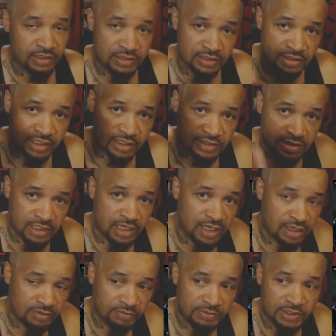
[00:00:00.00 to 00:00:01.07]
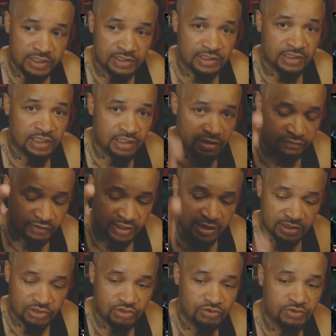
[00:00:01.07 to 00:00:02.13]
Until next time, peace, love,
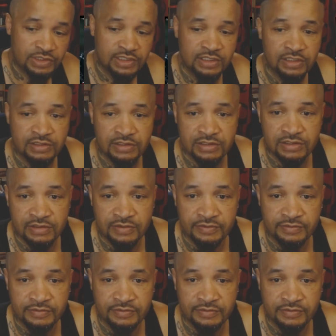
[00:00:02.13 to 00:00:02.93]
and deuces.